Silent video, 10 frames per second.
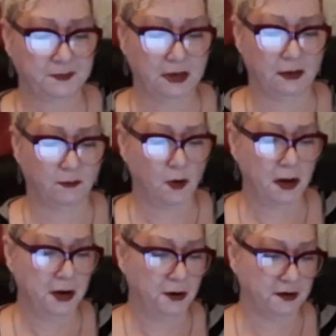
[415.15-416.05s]
A
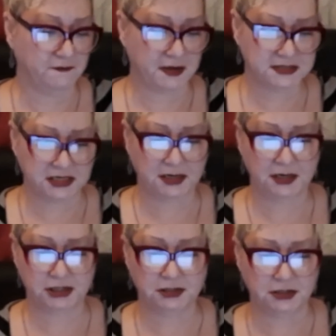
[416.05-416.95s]
Wired
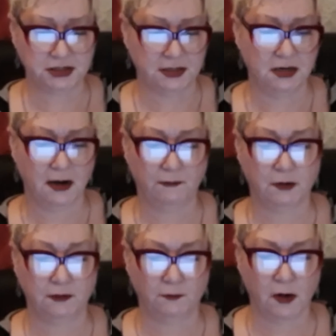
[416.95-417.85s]
investigation into
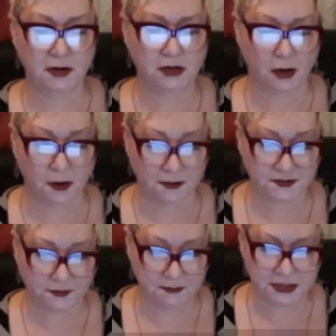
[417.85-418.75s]
911 calls
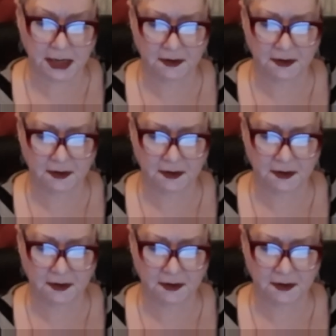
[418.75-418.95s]
from 10